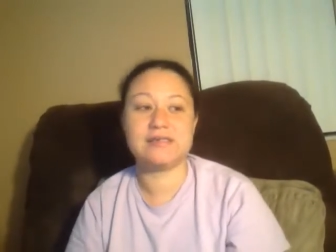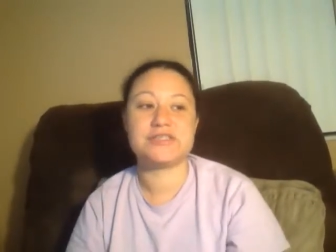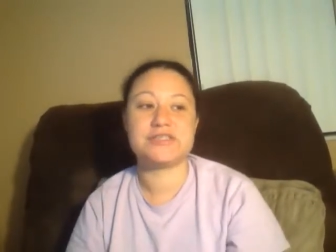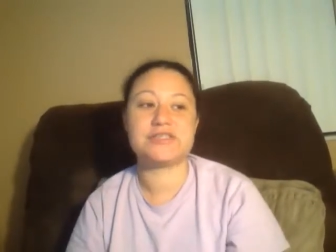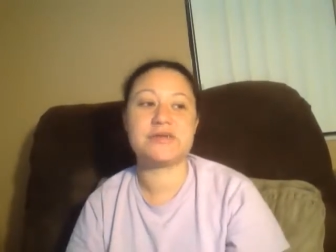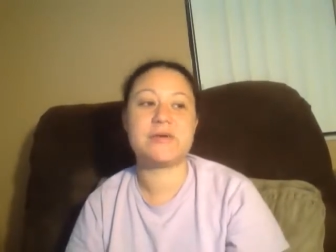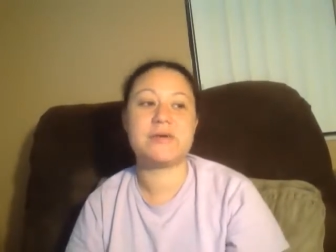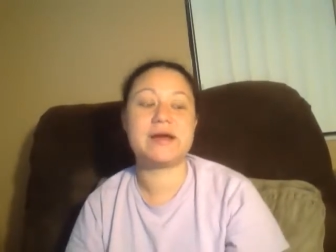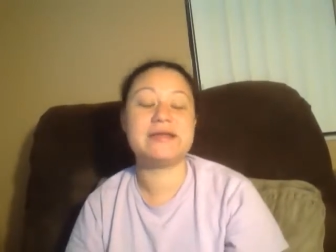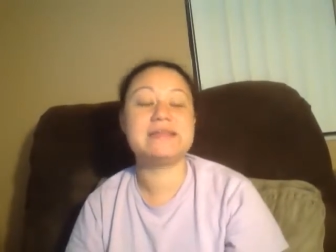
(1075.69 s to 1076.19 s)

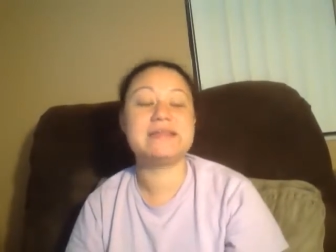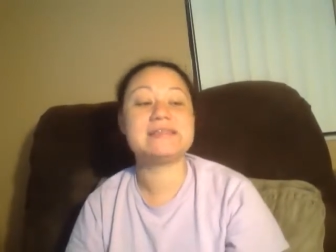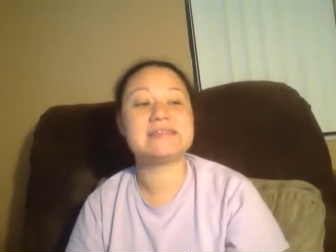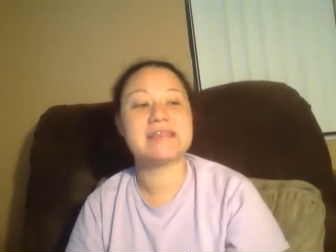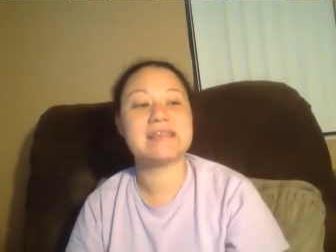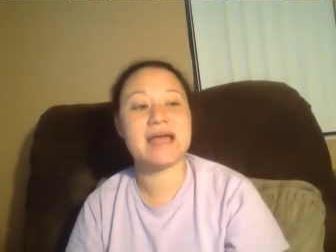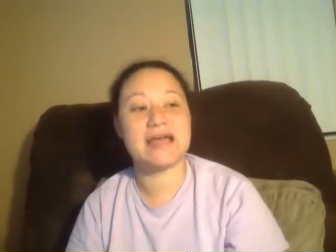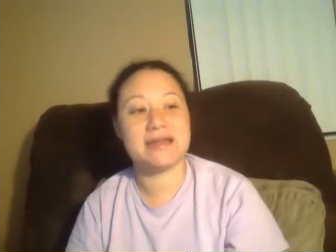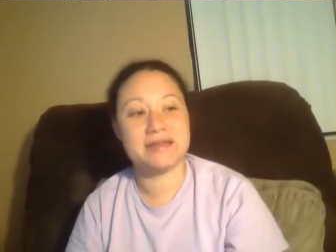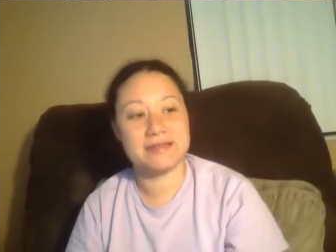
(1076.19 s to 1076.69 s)
So I
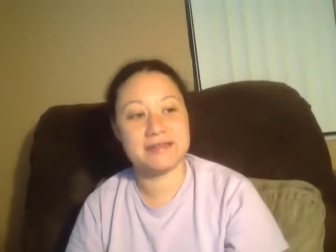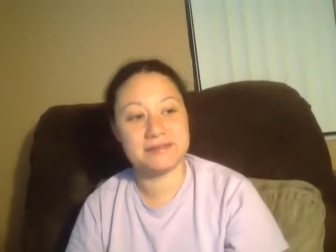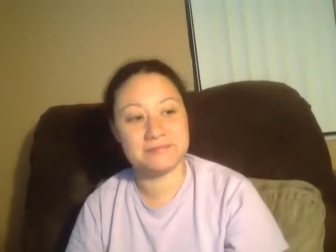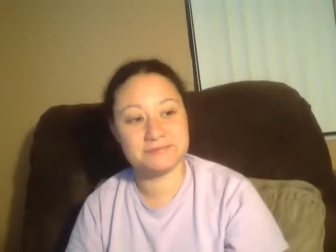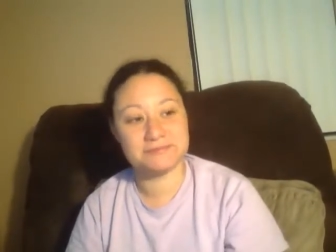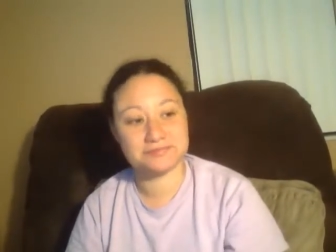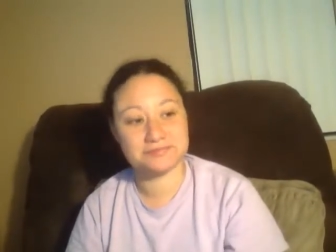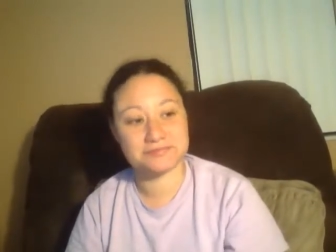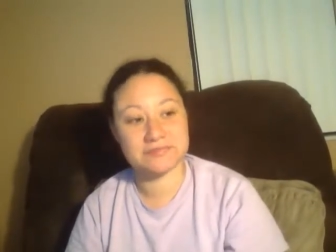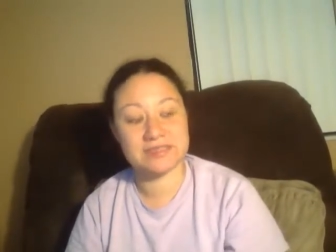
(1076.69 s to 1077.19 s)
decided
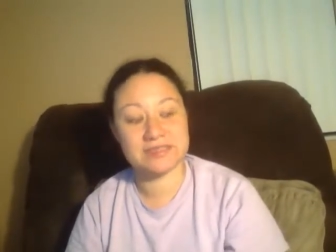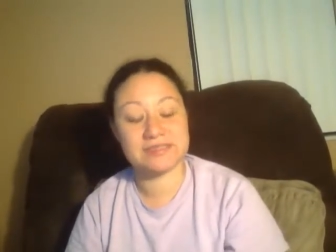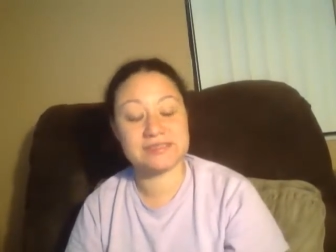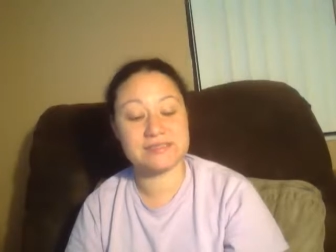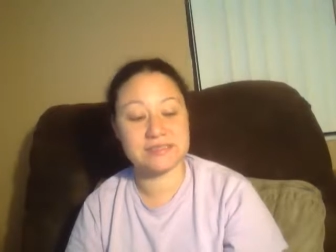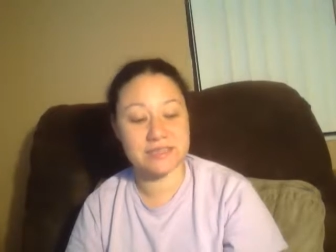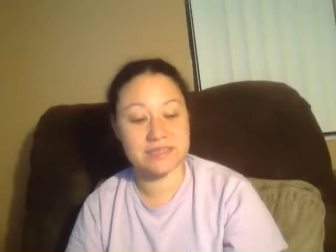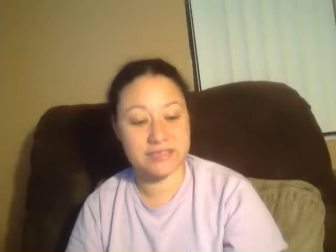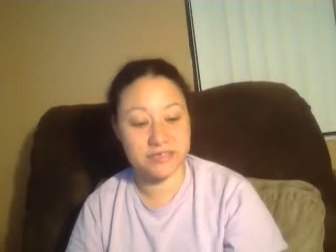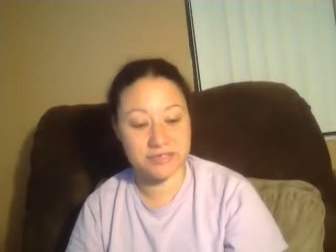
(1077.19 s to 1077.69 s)

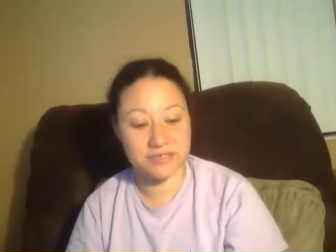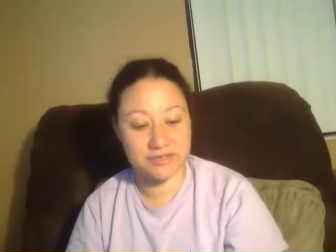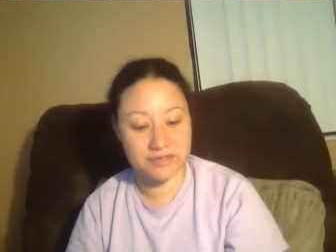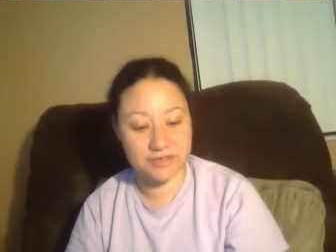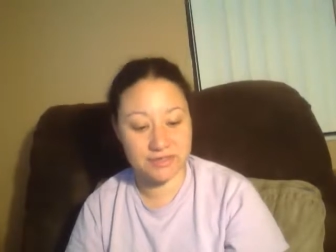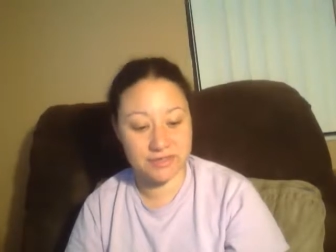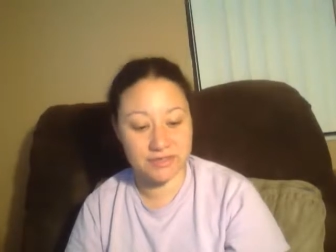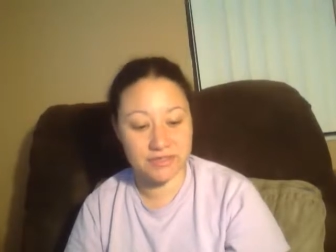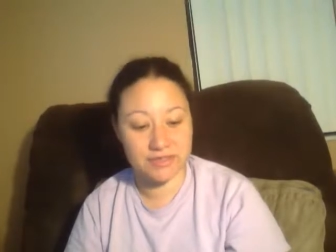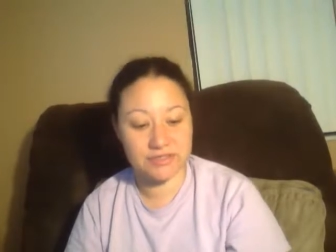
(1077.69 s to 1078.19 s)
this year
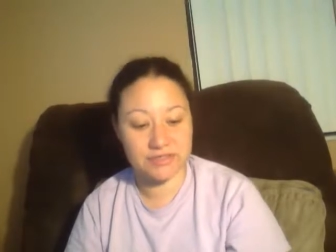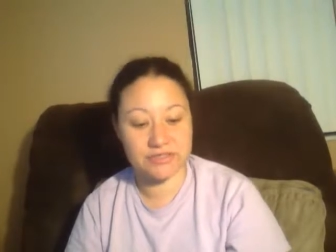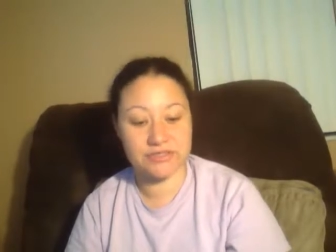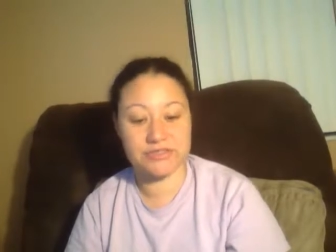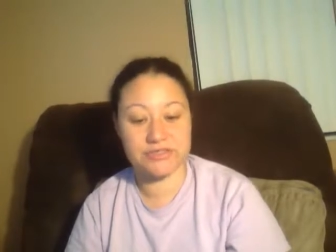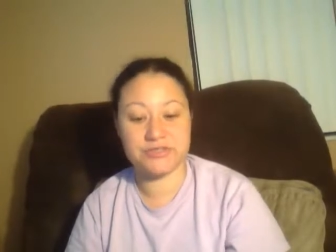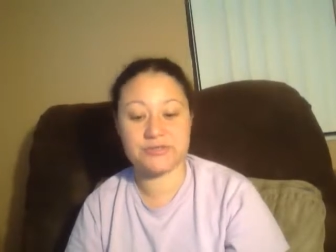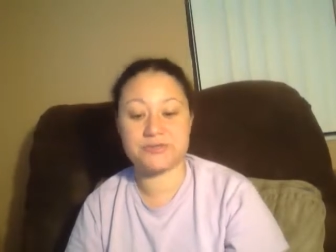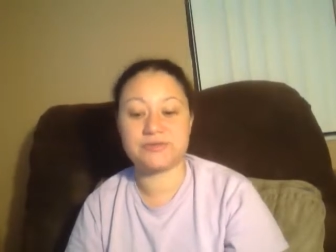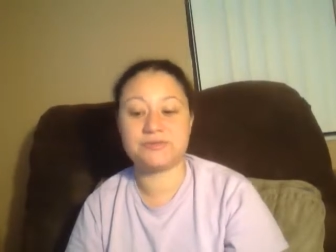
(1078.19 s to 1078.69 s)

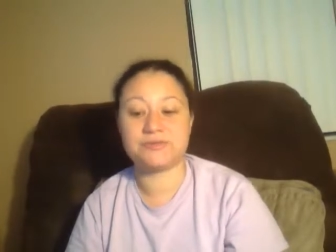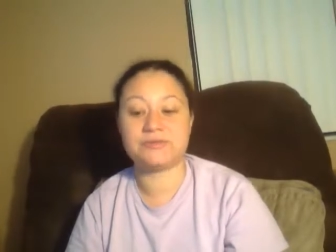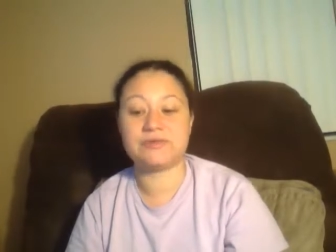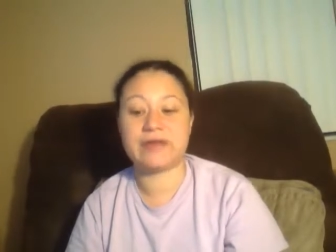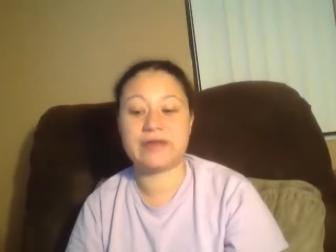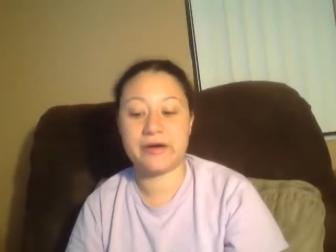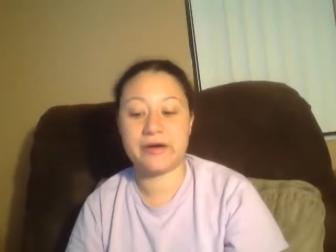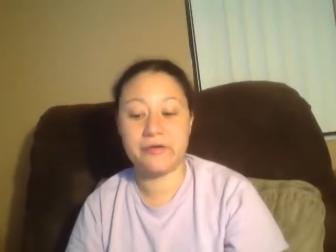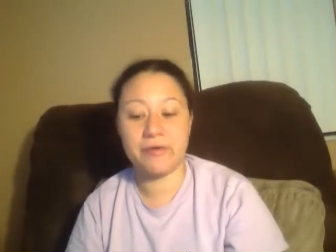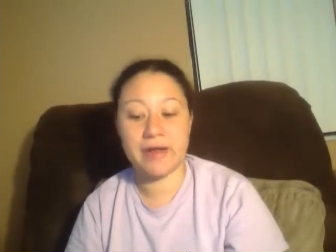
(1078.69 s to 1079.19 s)
to do
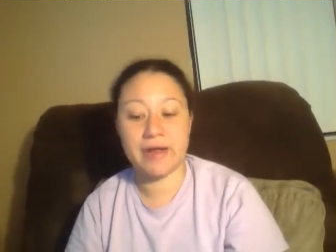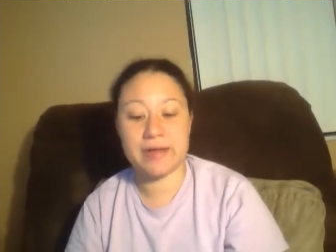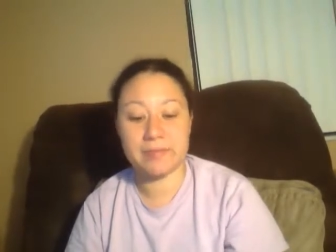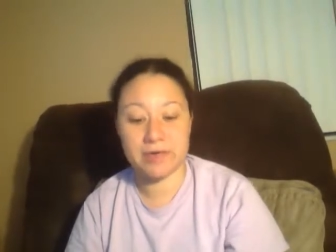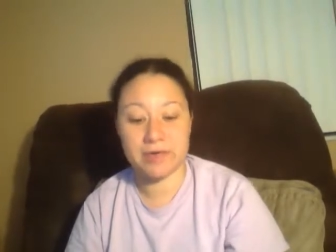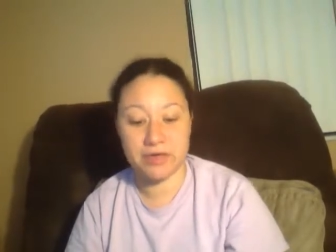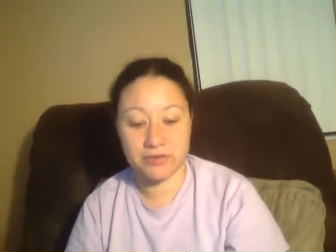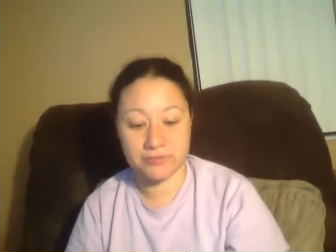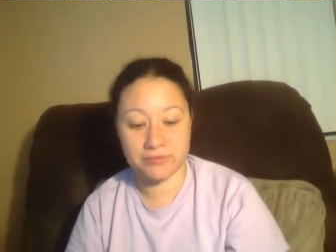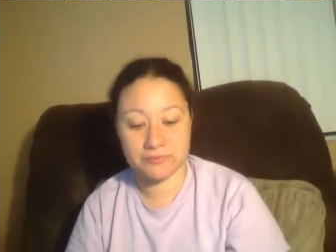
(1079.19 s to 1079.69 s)

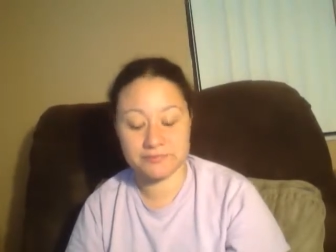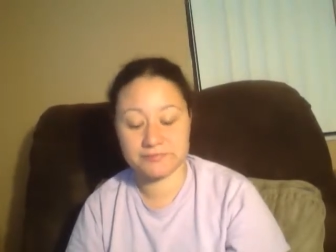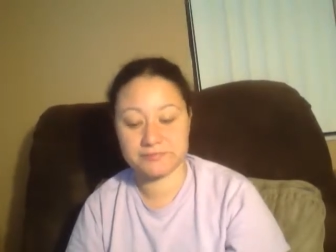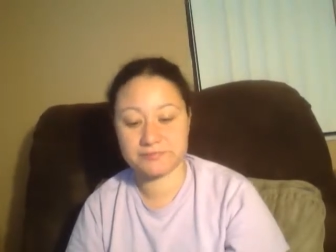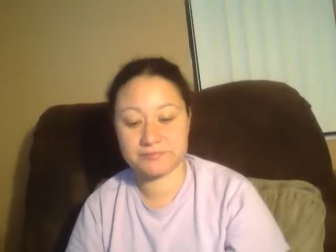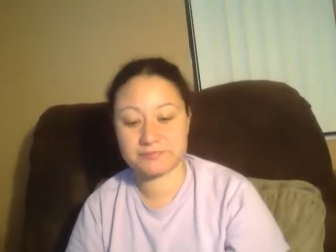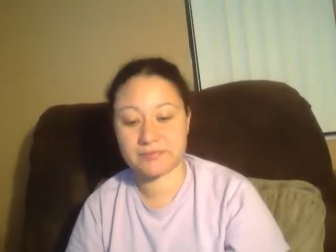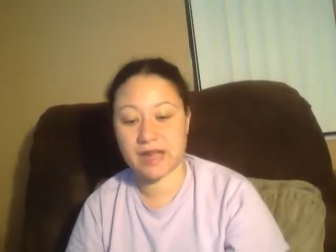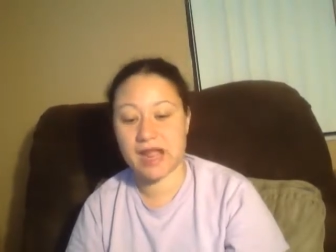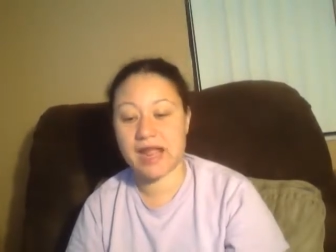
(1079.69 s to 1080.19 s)
NaNoWriMo
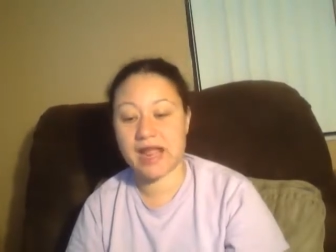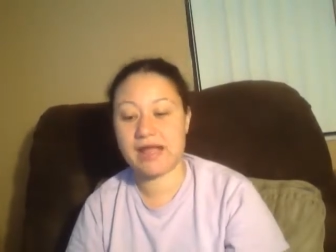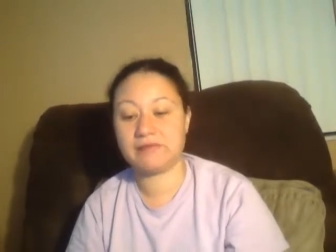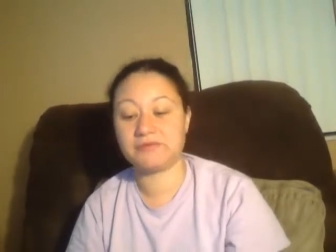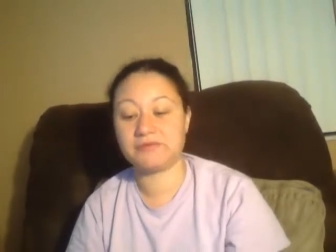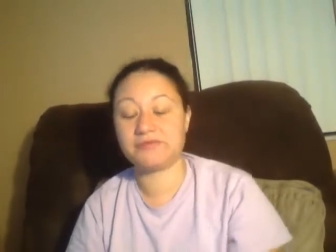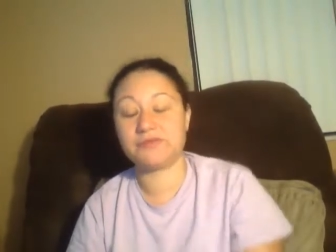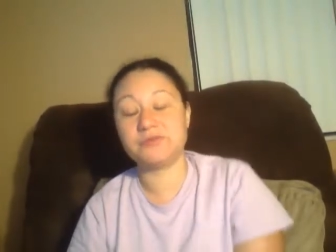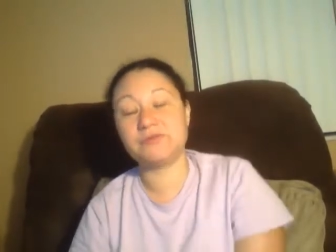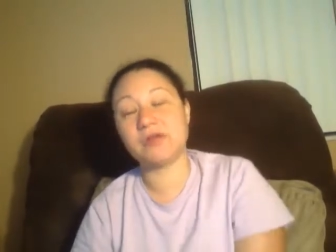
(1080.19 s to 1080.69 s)
I
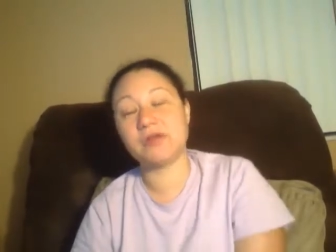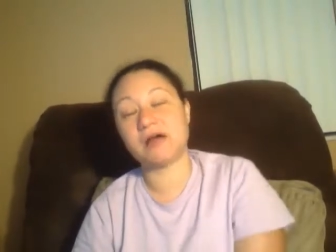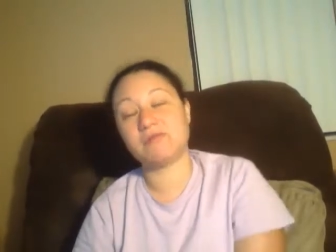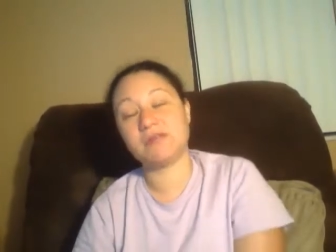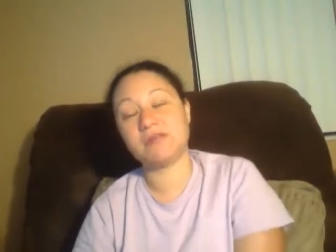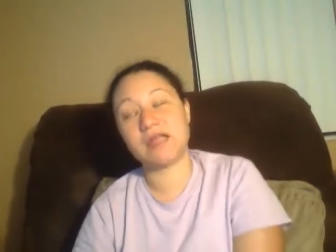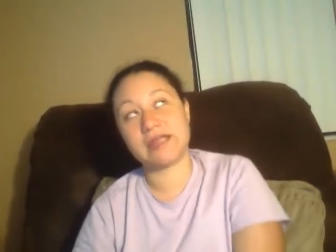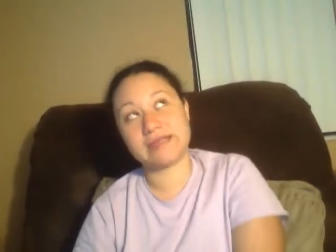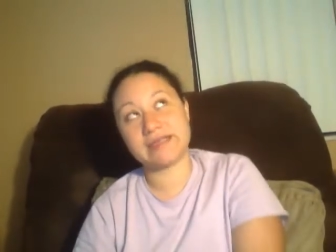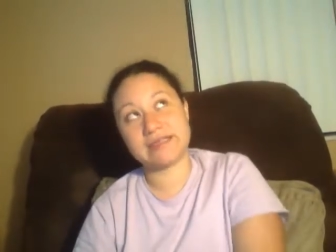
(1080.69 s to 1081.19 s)
have a few
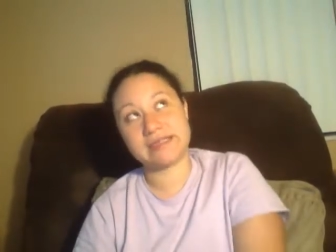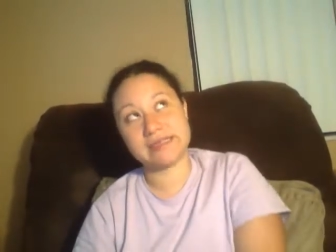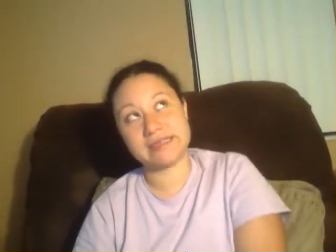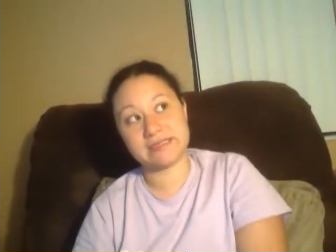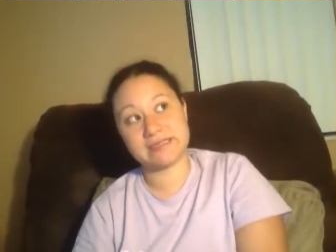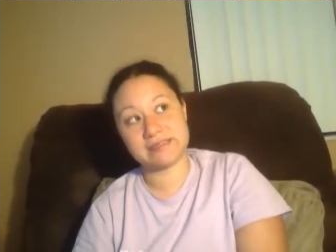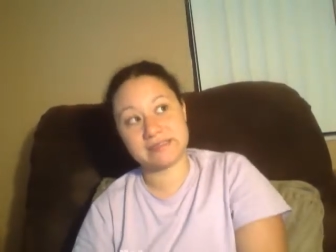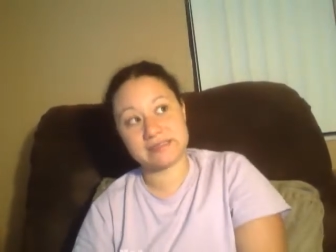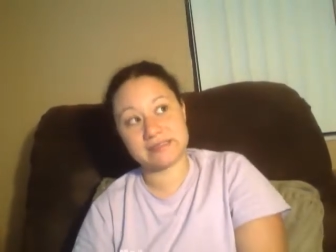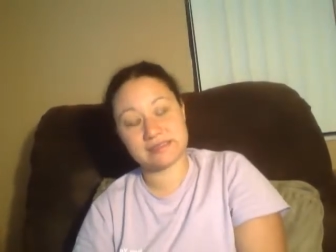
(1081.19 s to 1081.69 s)
novel
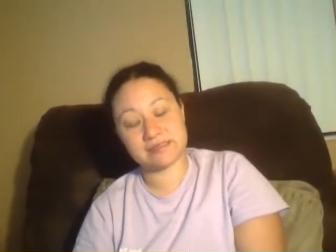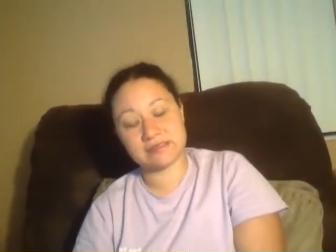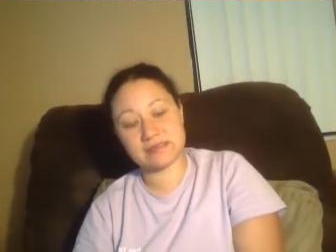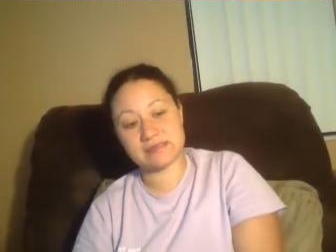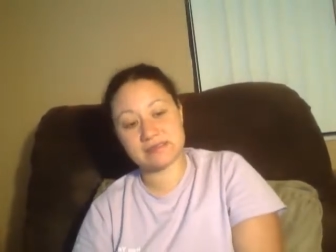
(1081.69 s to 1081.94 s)
ideas